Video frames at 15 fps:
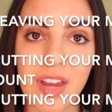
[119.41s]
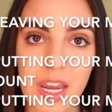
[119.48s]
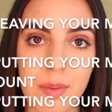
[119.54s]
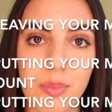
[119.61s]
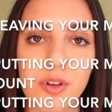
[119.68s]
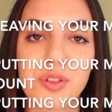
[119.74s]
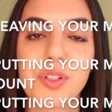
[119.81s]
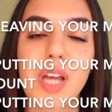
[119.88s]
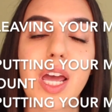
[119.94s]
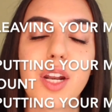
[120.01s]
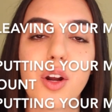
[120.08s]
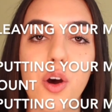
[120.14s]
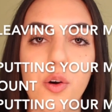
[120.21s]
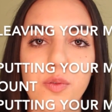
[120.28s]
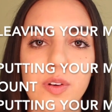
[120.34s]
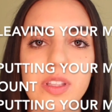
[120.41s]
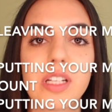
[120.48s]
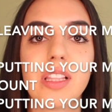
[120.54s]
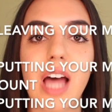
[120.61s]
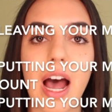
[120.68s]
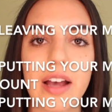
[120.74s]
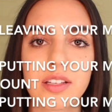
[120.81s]
8% over the
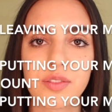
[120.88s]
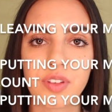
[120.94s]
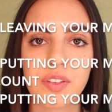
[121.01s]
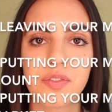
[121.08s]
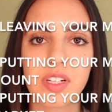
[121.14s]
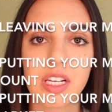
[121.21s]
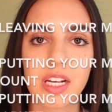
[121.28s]
last 50